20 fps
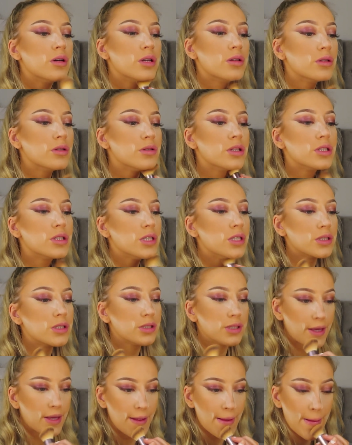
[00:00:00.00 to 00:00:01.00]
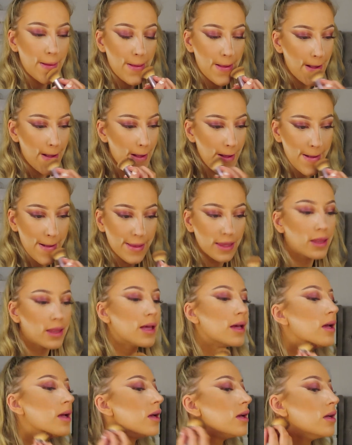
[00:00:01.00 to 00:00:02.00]
On the chin
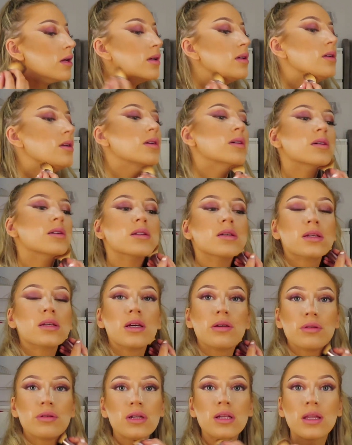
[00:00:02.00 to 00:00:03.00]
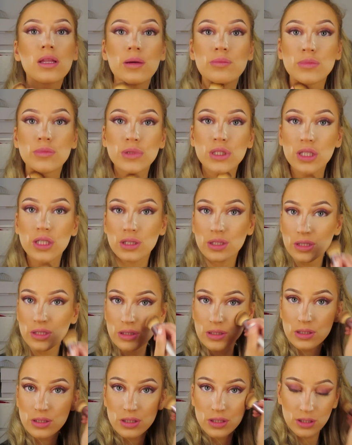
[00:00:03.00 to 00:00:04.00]
there, get rid of them
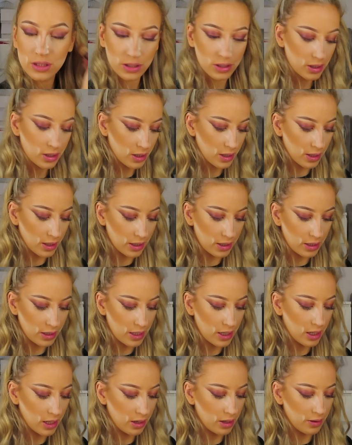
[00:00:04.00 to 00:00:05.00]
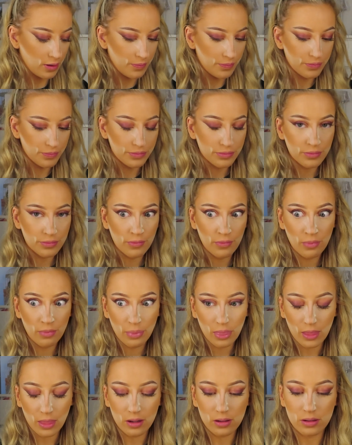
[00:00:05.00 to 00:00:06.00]
chins, and then,
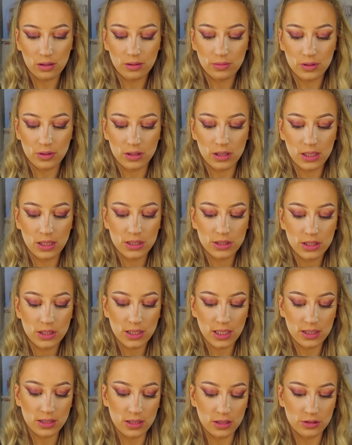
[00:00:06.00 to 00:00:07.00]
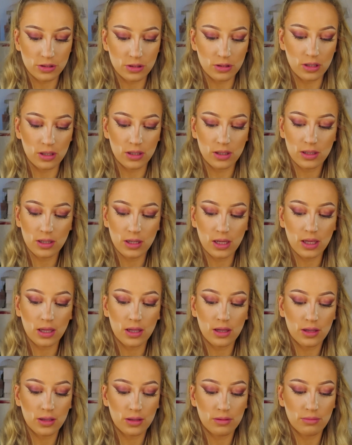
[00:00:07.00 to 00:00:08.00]
oh my god, it literally tastes like chocolate,
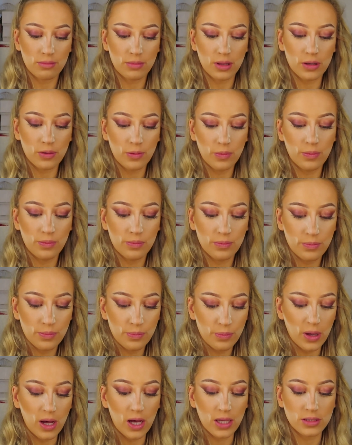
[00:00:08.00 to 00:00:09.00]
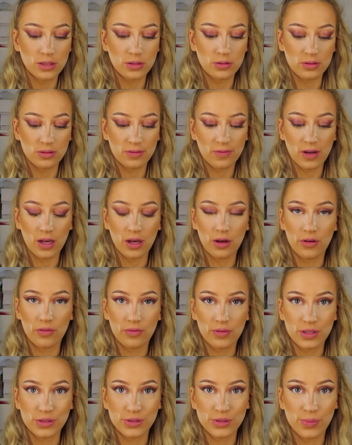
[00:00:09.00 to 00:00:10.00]
like little particles fly off
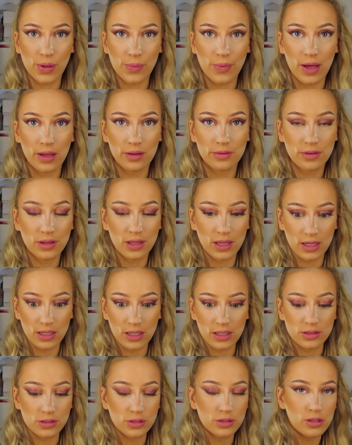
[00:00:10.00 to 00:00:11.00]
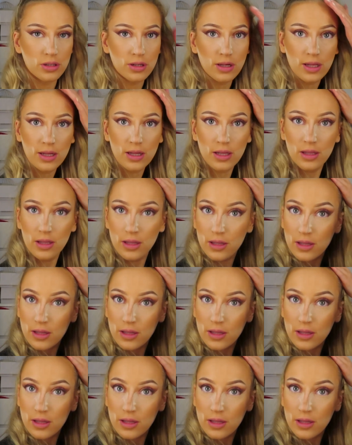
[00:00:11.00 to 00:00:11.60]
into my mouth, and it is chocolate.